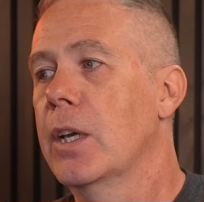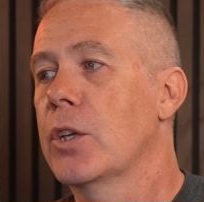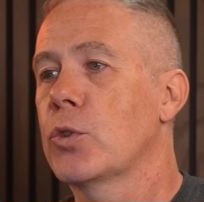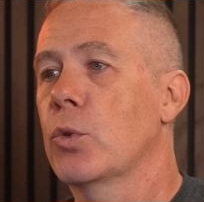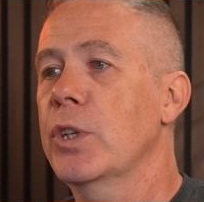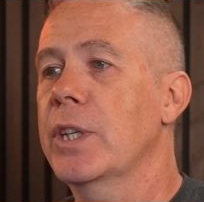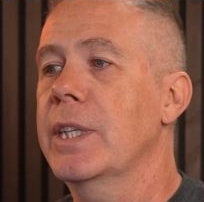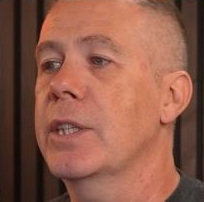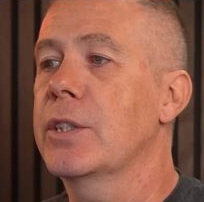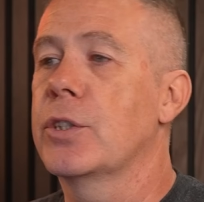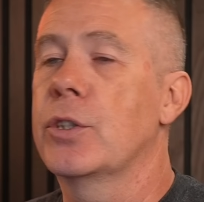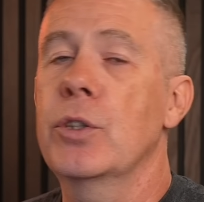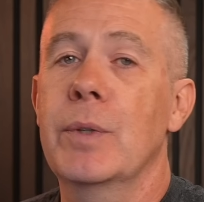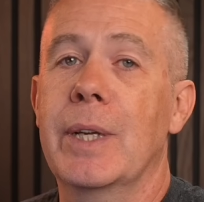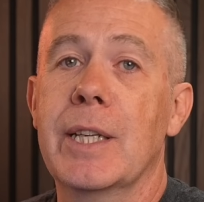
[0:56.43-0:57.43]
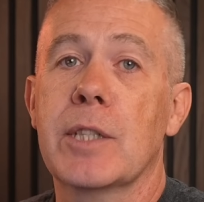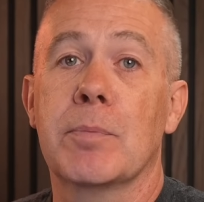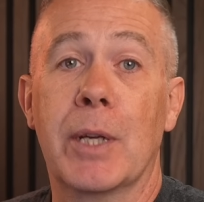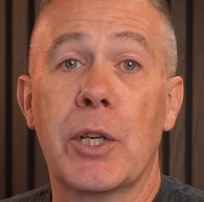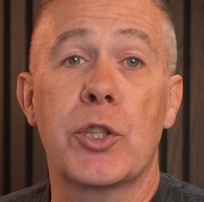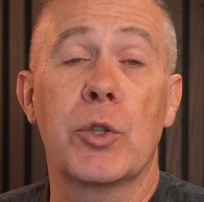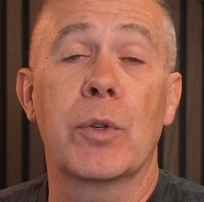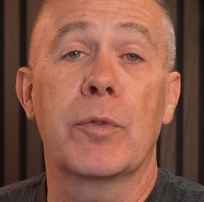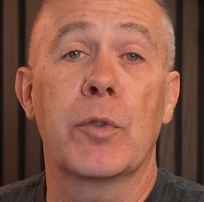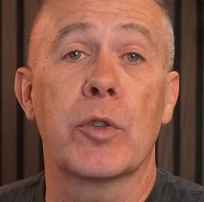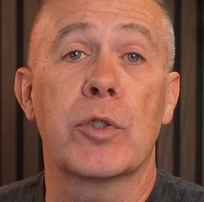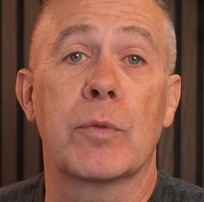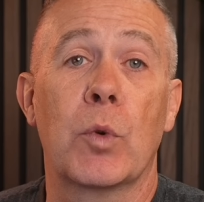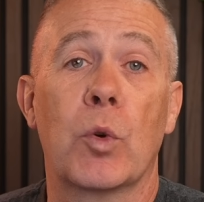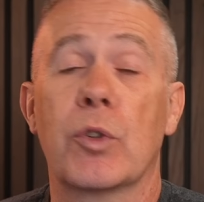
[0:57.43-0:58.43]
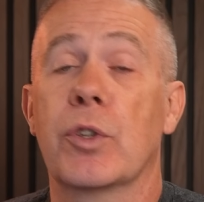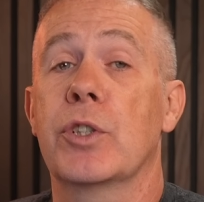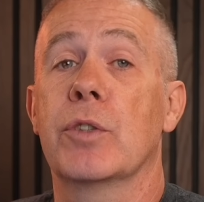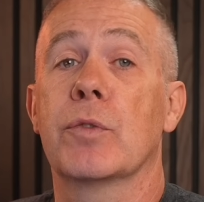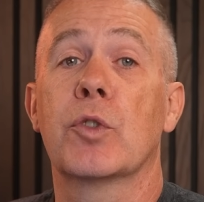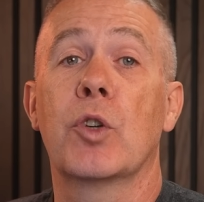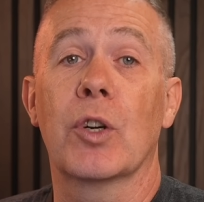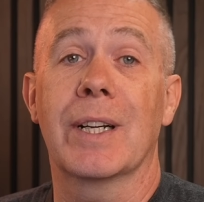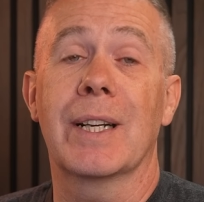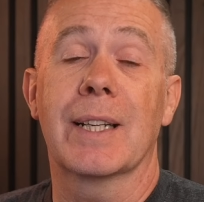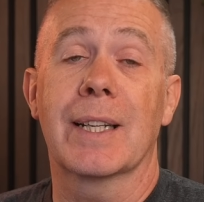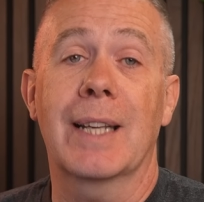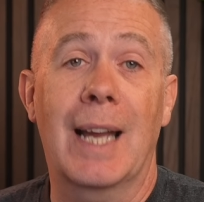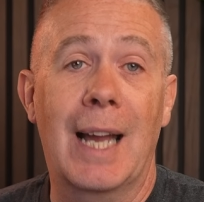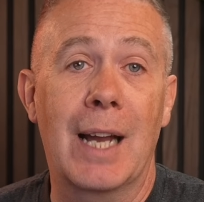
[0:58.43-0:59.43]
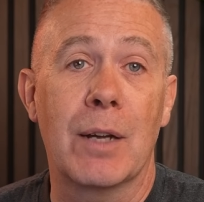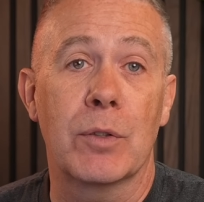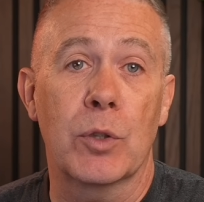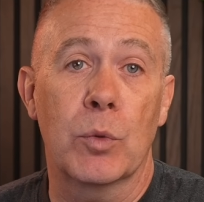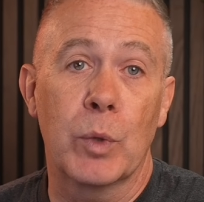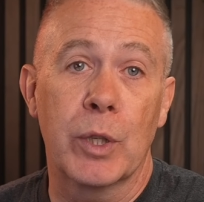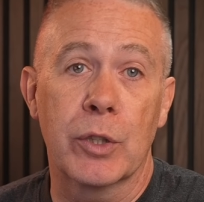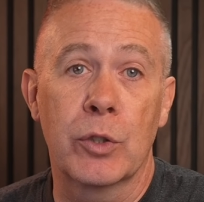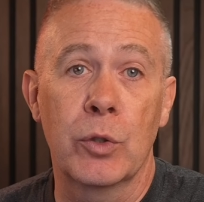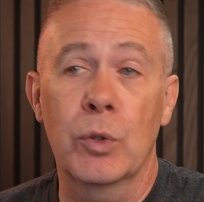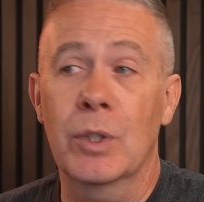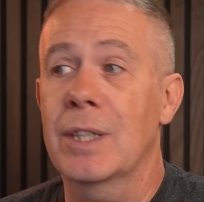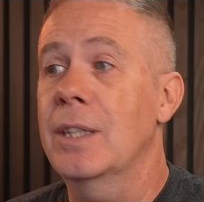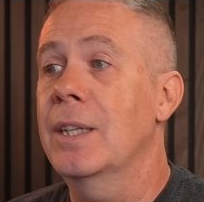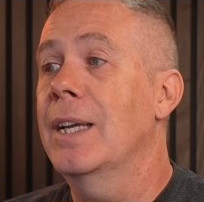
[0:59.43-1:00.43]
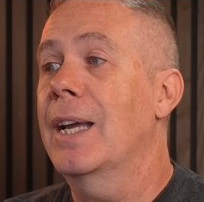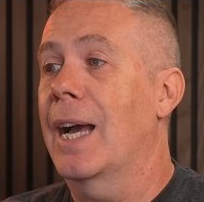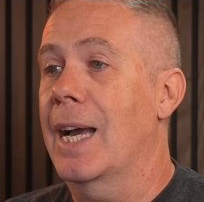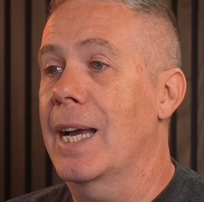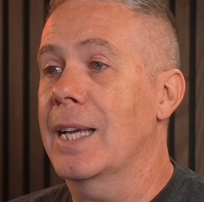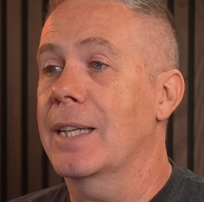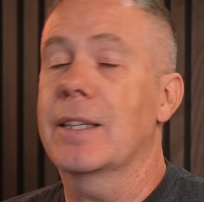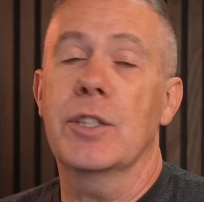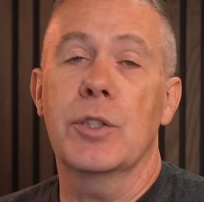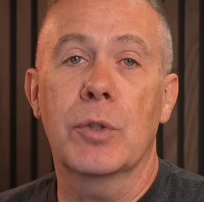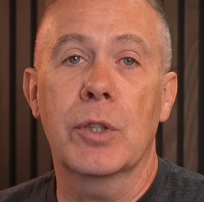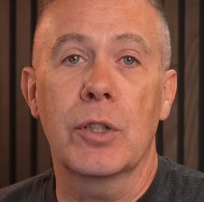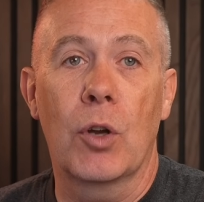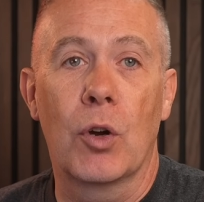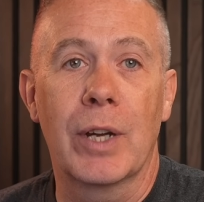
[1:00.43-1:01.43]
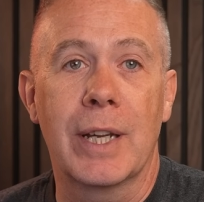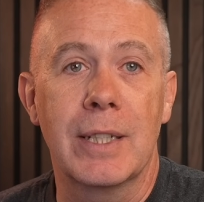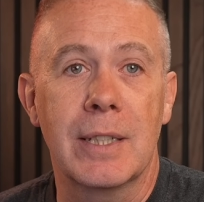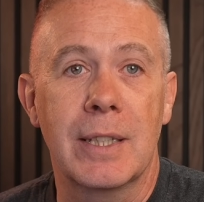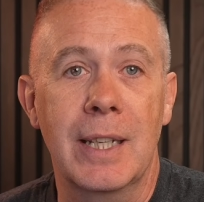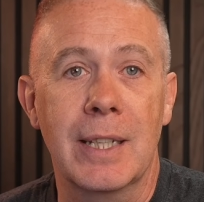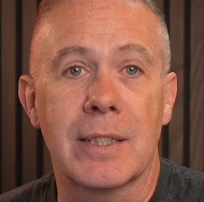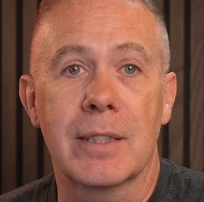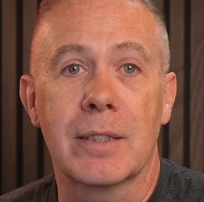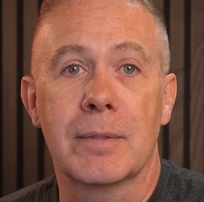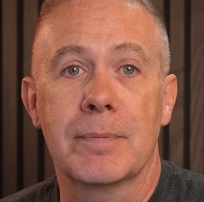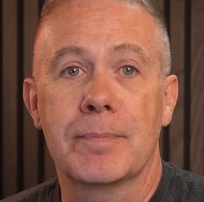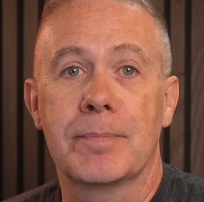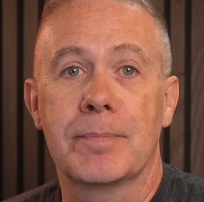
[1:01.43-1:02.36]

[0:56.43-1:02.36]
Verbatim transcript: So all you need to do is make sure, first of all, that you've got an account with Google and that you can log into this.